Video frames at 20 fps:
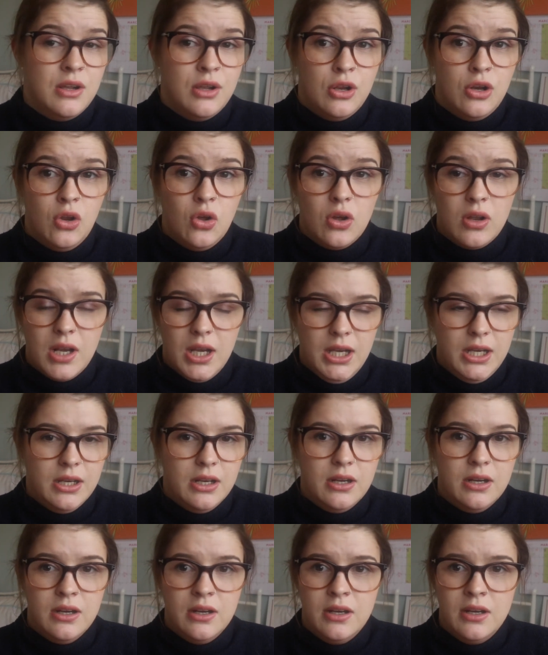a lot
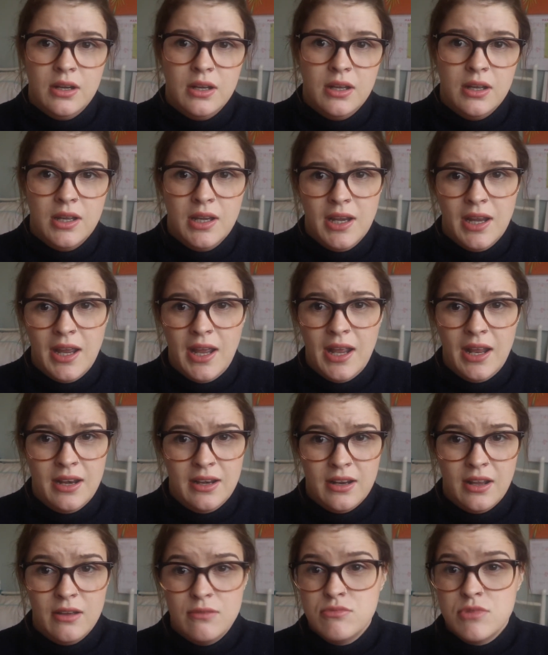cleaner.
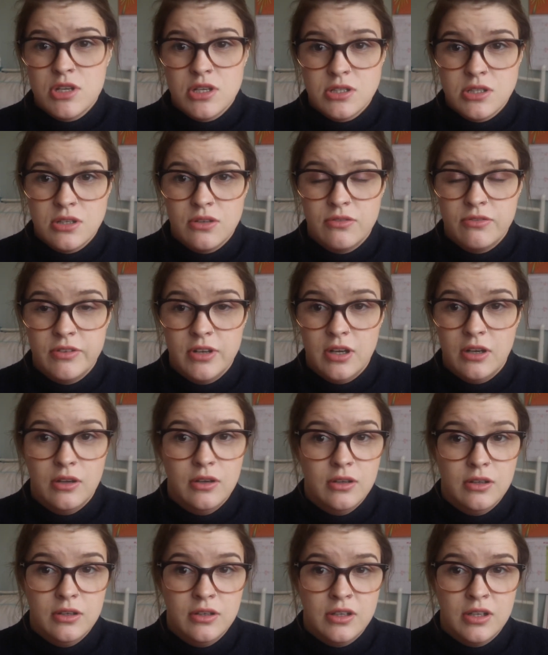And I'm just full
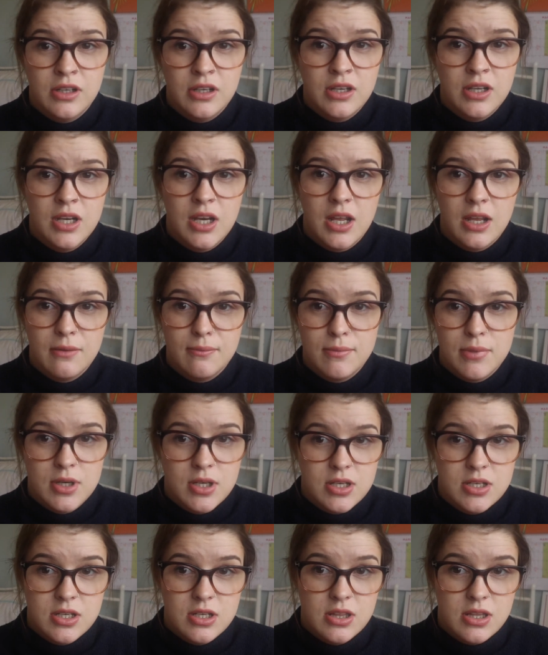on like
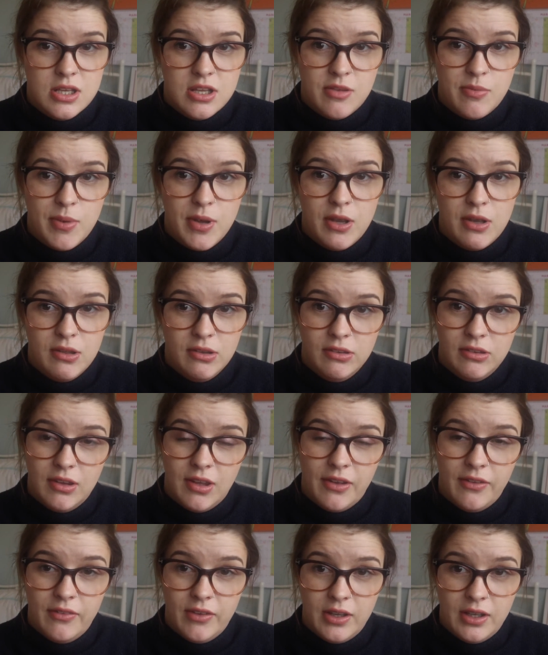preaching this because
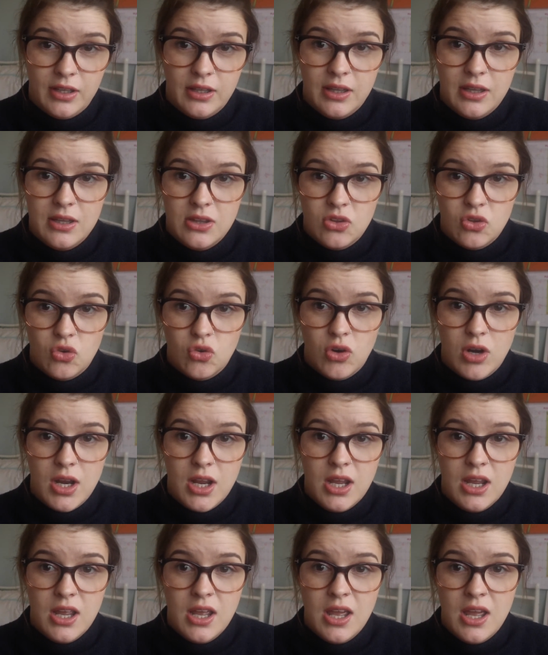I think it's
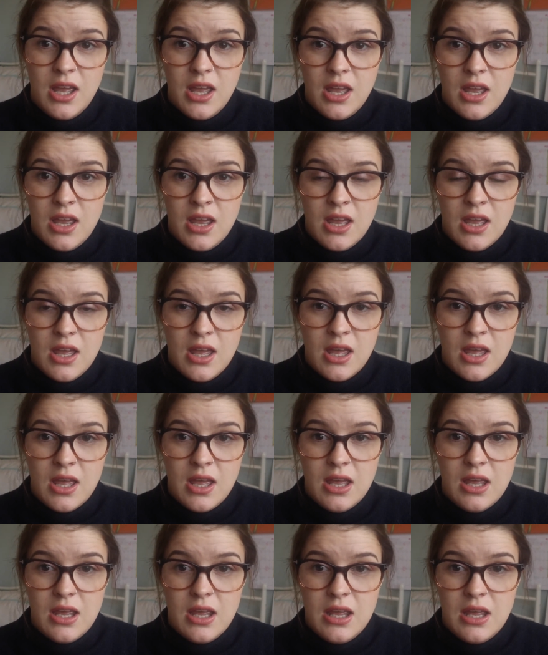great.
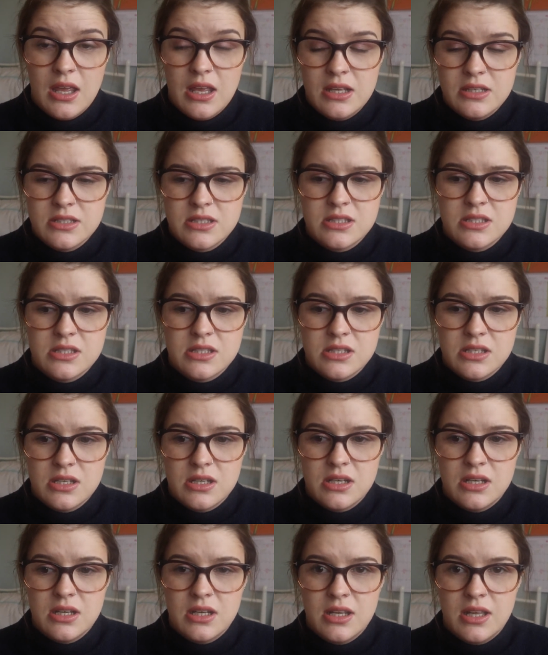It is,
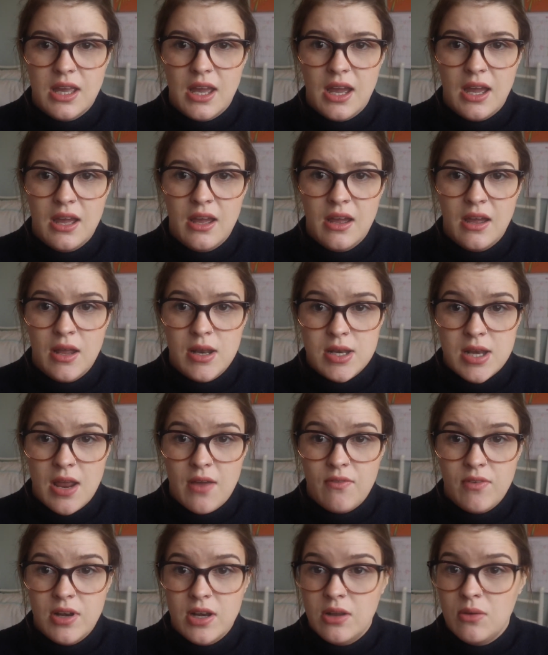yeah,
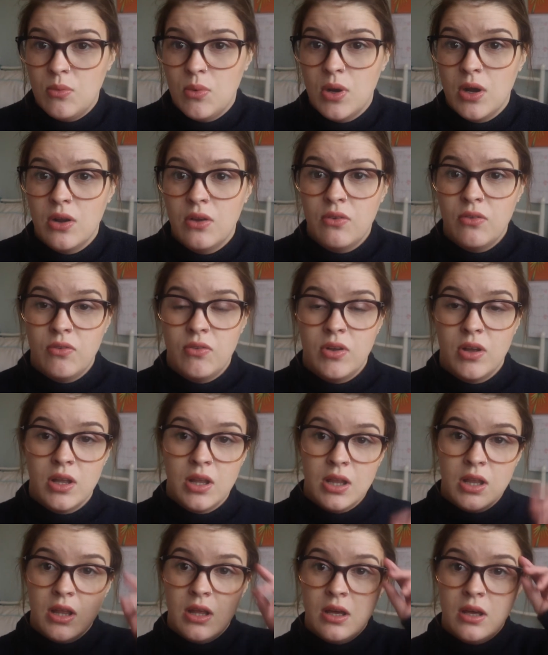definitely worth
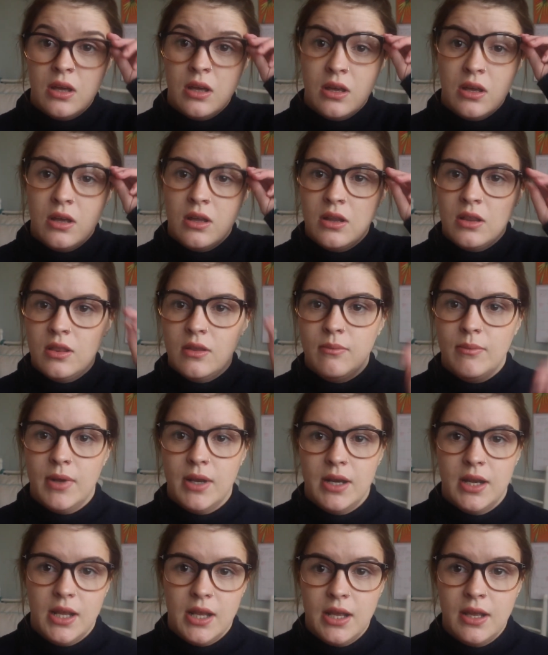the
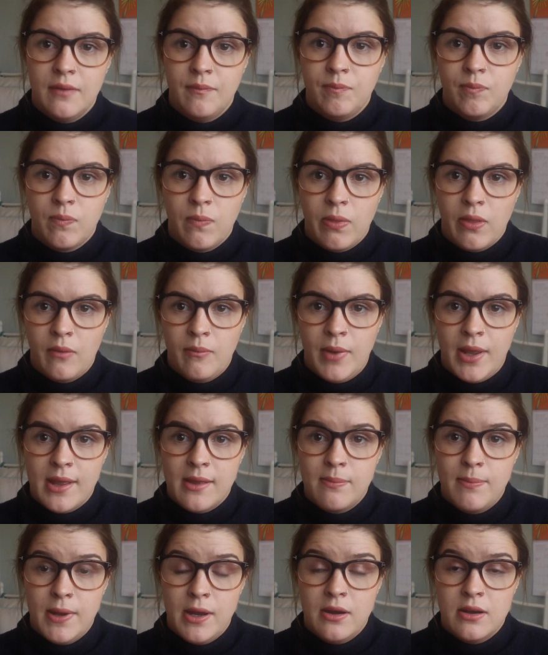money,
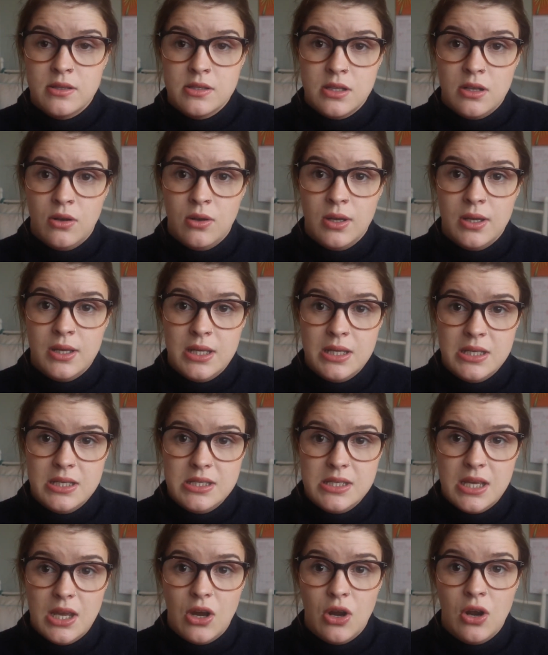make periods a lot
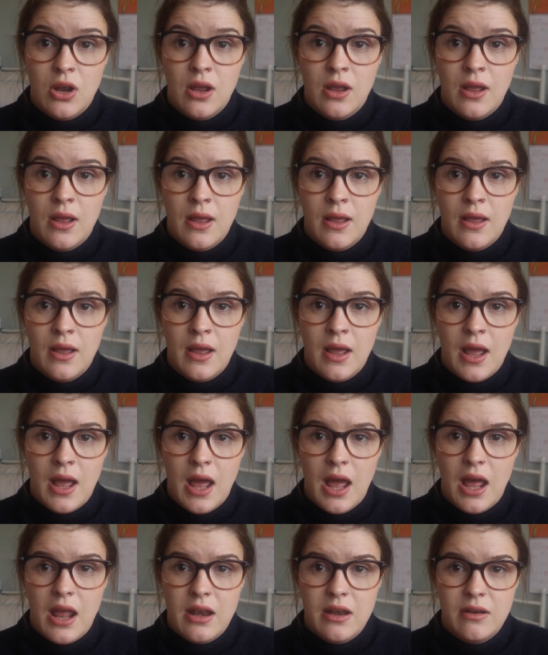easier
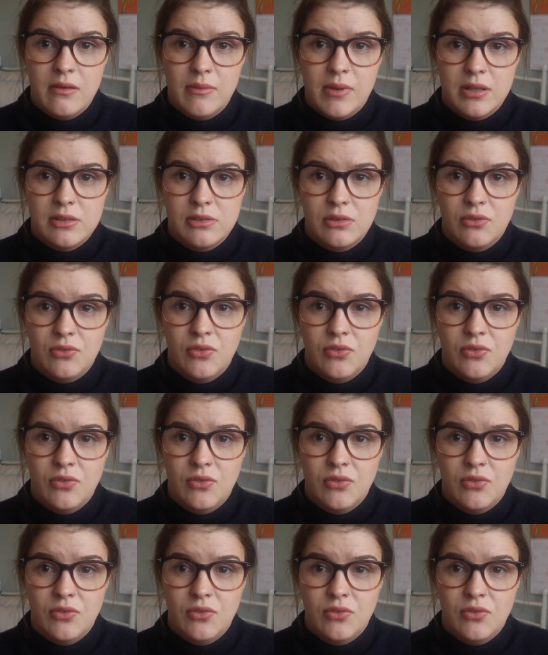and make you